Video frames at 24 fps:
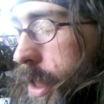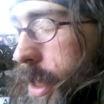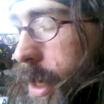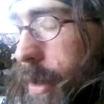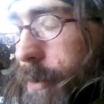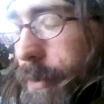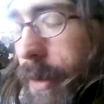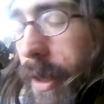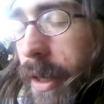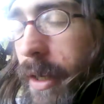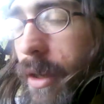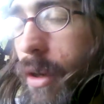
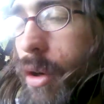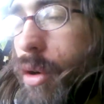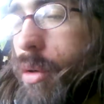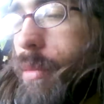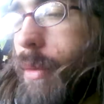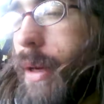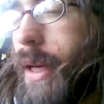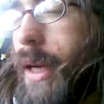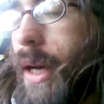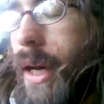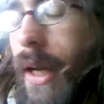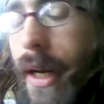And I'm like, oh
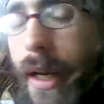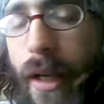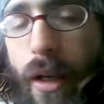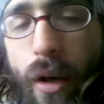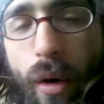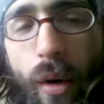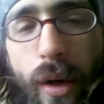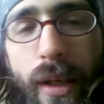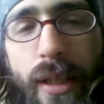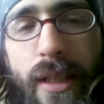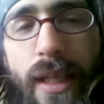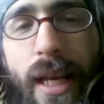my god, I
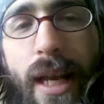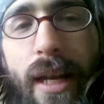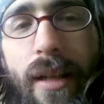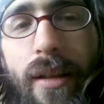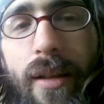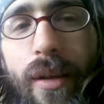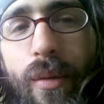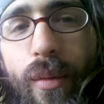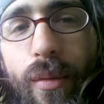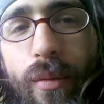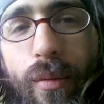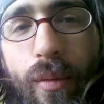know
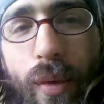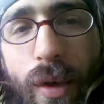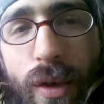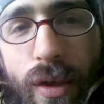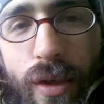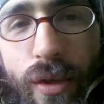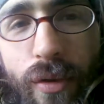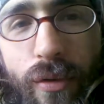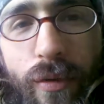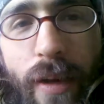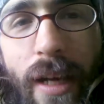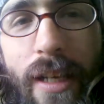exactly,
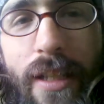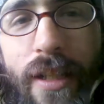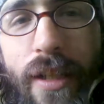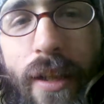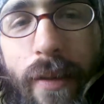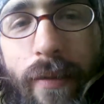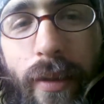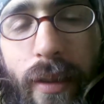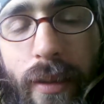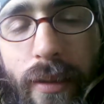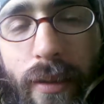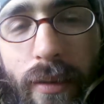where's the
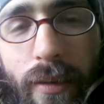rest of